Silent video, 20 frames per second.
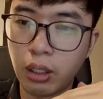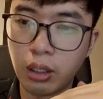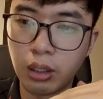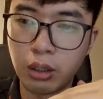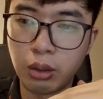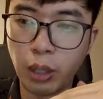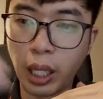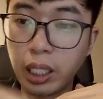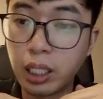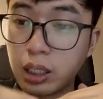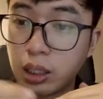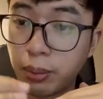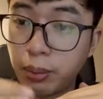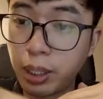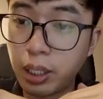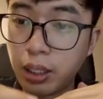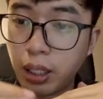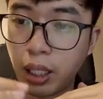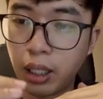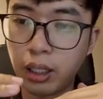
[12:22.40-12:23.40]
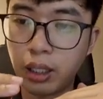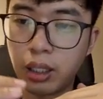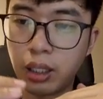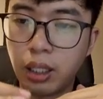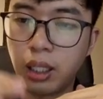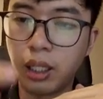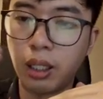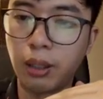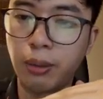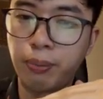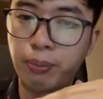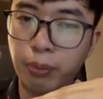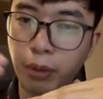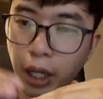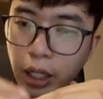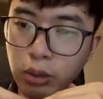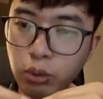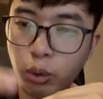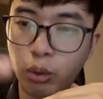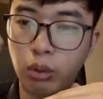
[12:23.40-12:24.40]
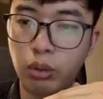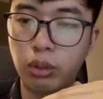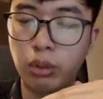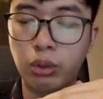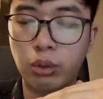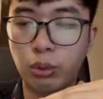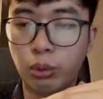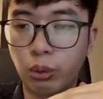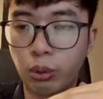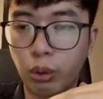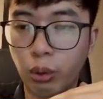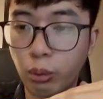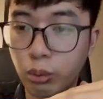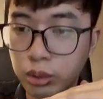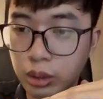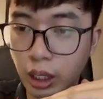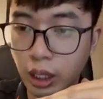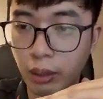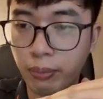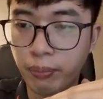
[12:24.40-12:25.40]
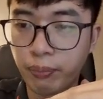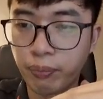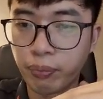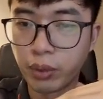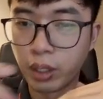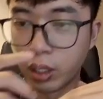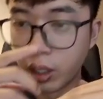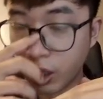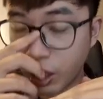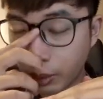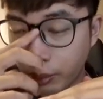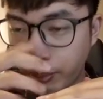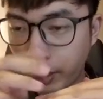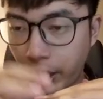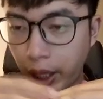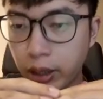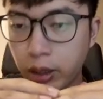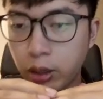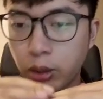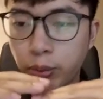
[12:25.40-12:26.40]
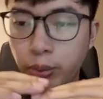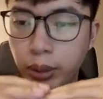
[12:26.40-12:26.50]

anticipate that the price will continue to go up. But to be